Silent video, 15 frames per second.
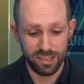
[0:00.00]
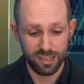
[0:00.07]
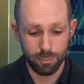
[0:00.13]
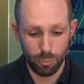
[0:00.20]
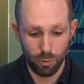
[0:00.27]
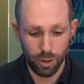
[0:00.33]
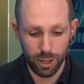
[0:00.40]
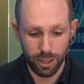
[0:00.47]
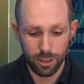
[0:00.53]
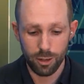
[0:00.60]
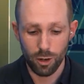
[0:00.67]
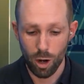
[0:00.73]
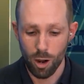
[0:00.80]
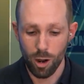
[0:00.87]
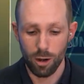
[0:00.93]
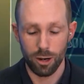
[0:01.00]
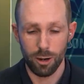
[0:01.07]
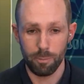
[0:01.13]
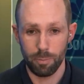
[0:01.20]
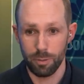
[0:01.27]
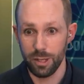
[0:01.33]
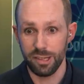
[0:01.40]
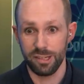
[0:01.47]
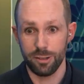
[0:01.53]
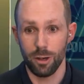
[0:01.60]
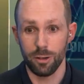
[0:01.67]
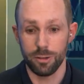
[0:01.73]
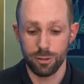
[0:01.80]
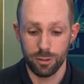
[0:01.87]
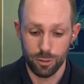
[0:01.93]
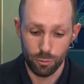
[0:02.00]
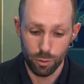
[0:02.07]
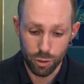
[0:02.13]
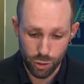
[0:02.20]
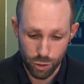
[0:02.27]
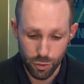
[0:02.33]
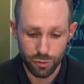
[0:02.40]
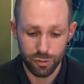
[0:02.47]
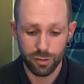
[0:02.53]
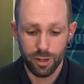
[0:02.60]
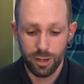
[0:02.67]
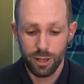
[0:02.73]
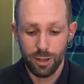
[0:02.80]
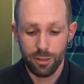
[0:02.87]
last spring, car companies started to reduce